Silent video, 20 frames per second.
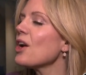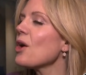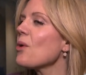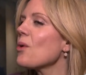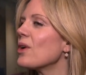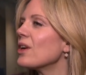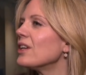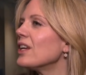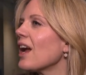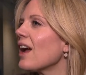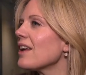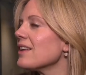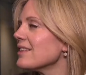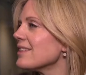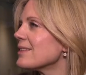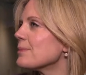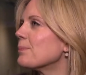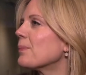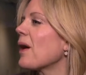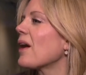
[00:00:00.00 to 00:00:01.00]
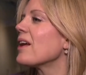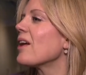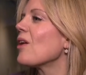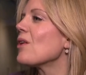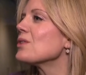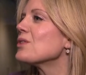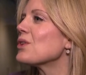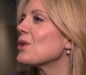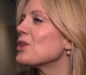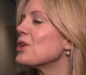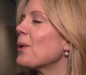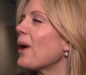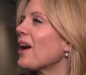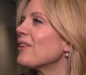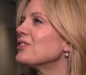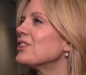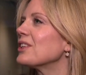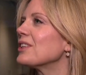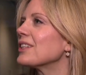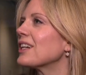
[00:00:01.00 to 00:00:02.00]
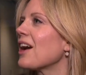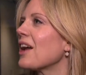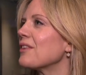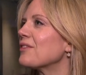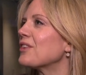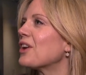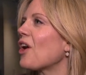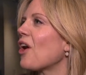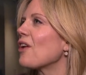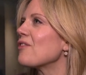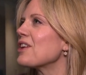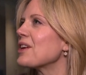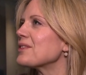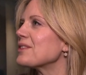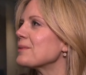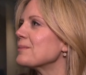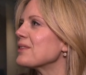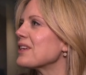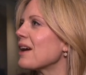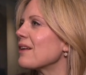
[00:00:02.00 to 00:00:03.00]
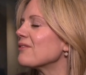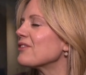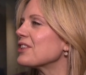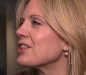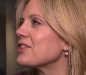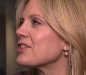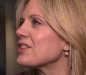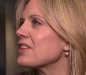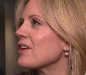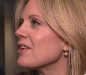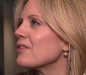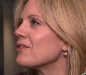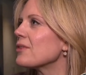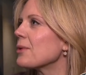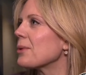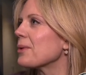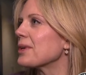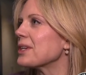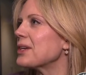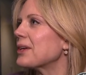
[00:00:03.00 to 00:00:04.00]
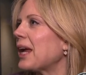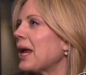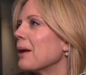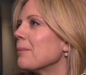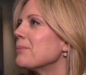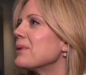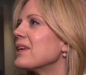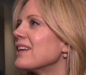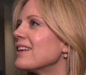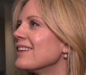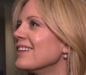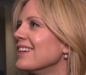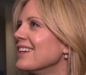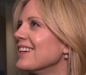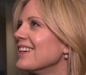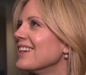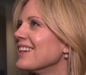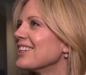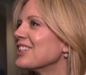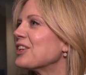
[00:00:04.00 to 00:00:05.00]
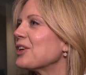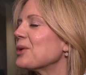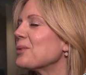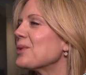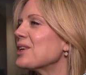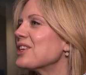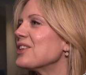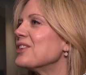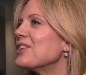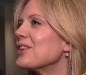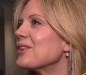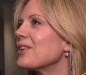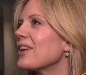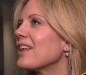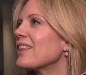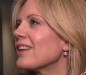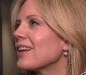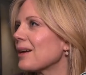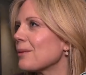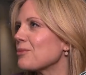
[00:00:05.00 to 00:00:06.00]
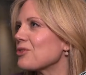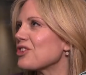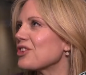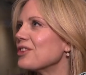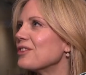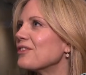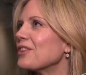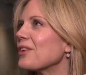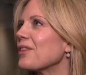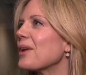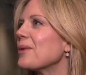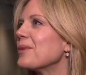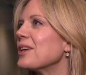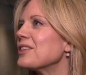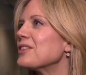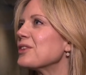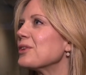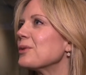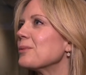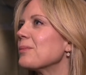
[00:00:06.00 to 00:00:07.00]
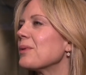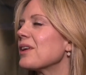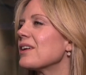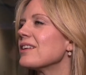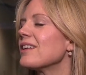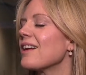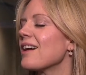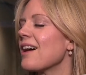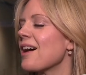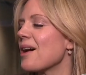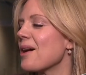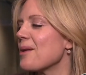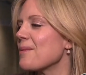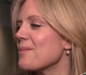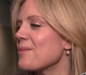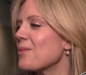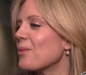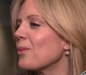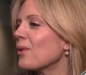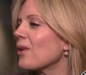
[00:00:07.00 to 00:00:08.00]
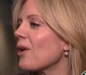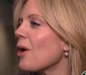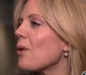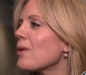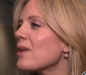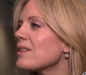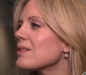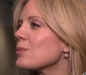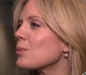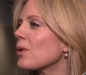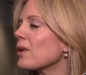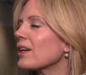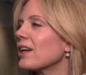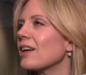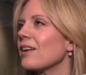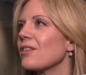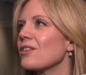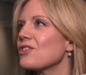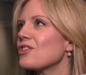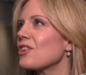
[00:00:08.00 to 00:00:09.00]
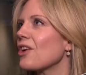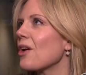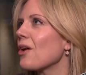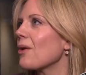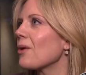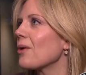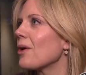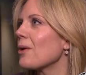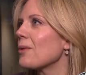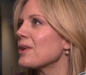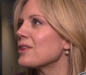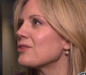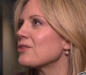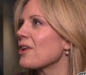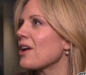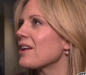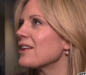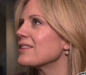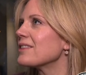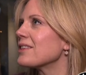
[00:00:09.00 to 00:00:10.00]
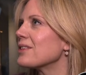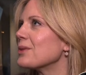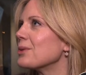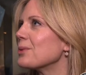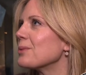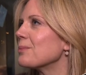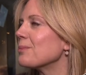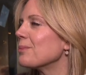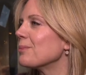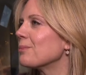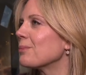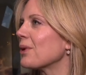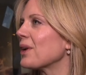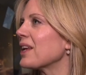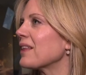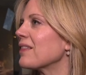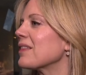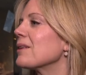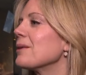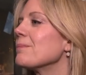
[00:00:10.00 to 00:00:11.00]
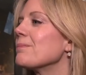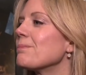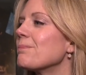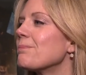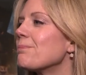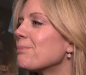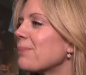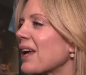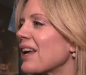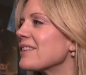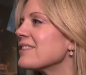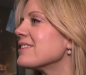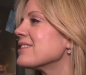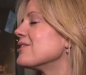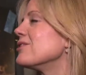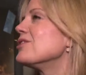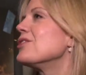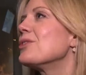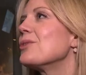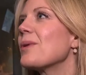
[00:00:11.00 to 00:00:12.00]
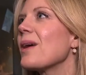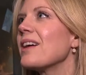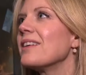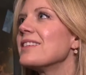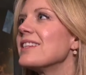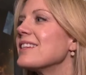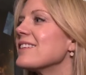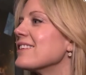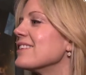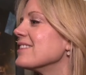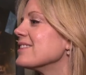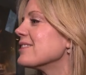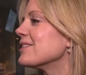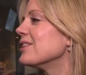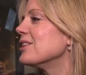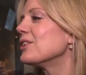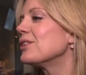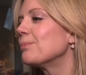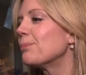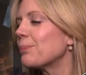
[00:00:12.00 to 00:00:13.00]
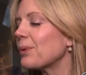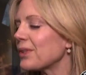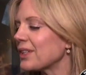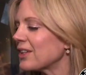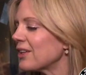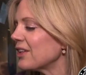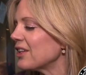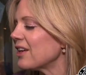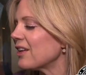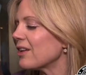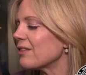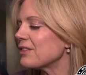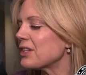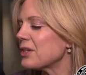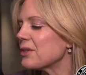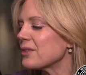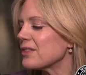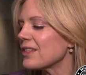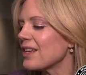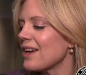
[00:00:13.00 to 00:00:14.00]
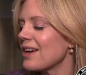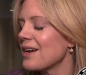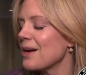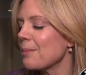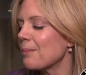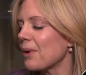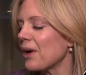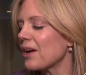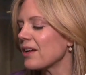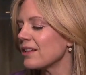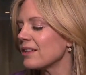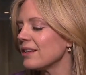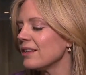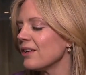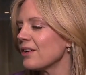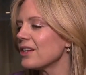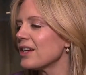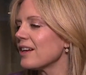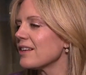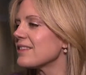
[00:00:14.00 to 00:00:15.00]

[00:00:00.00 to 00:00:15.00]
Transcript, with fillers: know, yes, but also you have to kind of carve out some time for yourself, or you can't be good at what you do, and I think I'm sure you feel that way too. But um, we're always working on the show, always trying to bring the best new ideas good interviews. But you know, you got